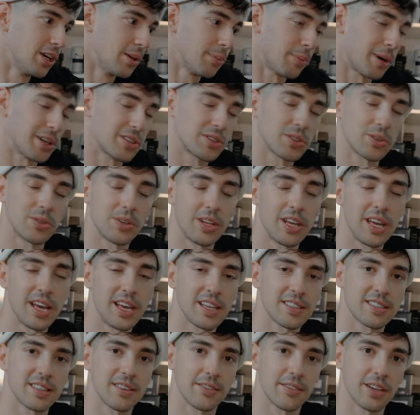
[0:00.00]
my Sony
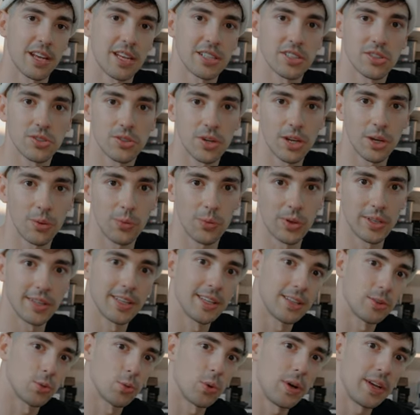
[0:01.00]
a7S III with
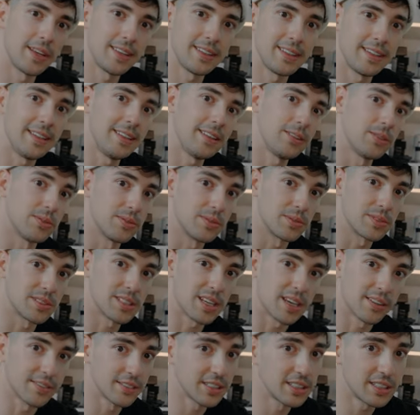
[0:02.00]
a 20 to
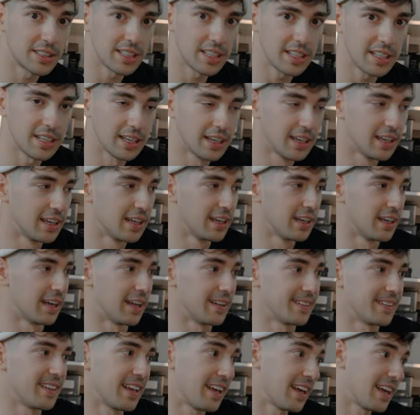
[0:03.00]
70
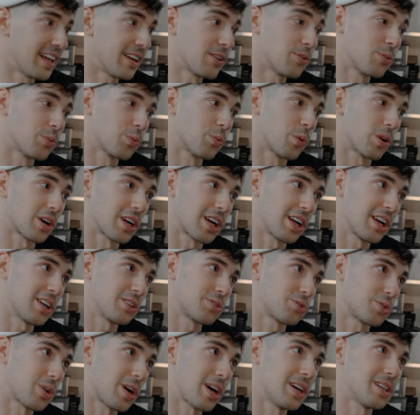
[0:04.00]
and then we're gonna
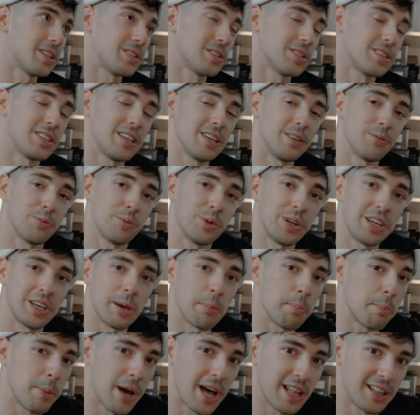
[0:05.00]
try to see if we
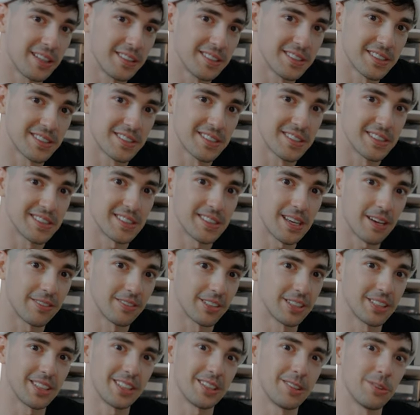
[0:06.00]
can balance the
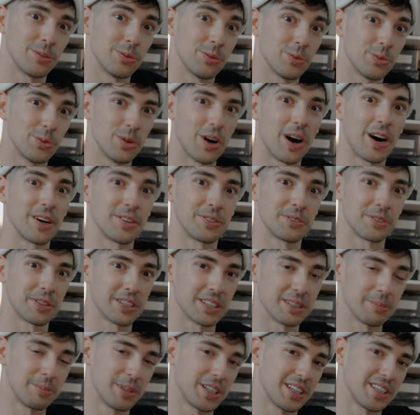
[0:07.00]
70 to
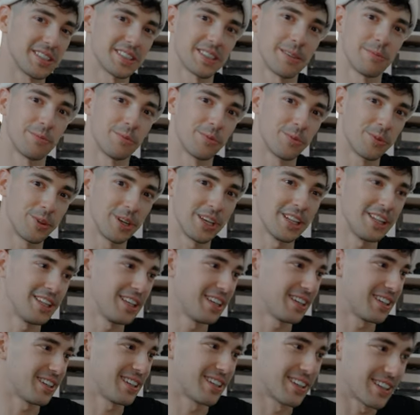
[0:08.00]
200 because I'm
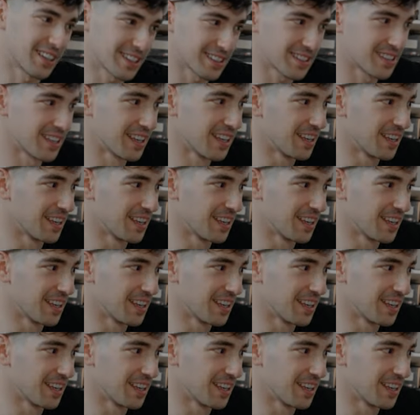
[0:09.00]
really curious